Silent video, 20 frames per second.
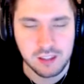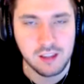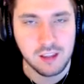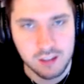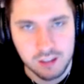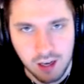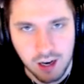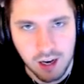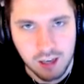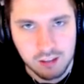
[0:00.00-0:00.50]
I did a
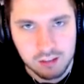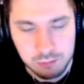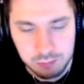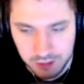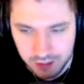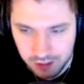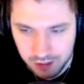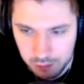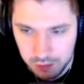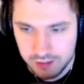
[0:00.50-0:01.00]
lot of gardens,
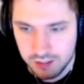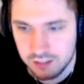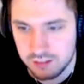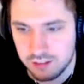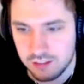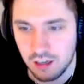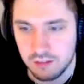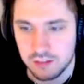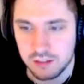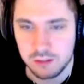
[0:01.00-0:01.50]
but you know what,
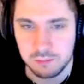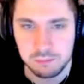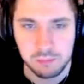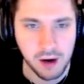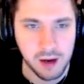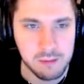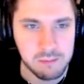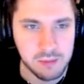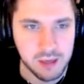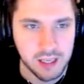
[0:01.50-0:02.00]
that's kind of
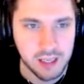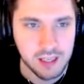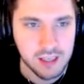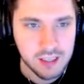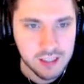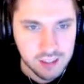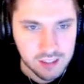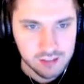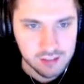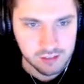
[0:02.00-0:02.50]
inspired me.
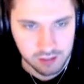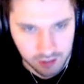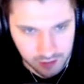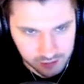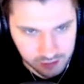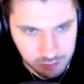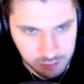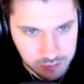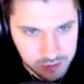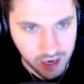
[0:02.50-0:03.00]

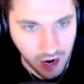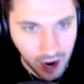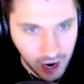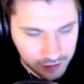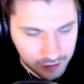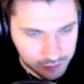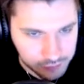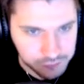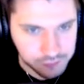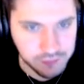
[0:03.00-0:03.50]
Look at some
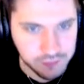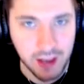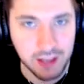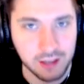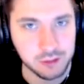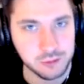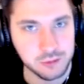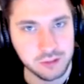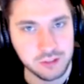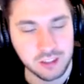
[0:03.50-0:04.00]
garden
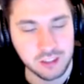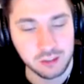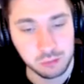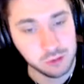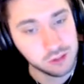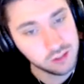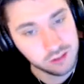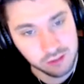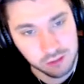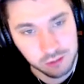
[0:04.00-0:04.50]
fails,
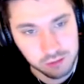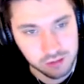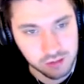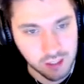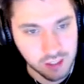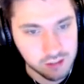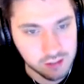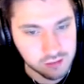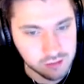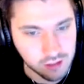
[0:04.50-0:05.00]
that's what we're gonna do
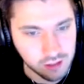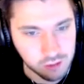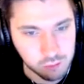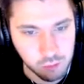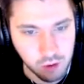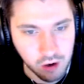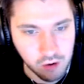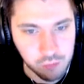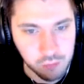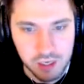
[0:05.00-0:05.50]
today.
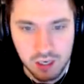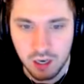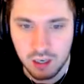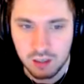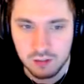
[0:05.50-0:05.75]
So what have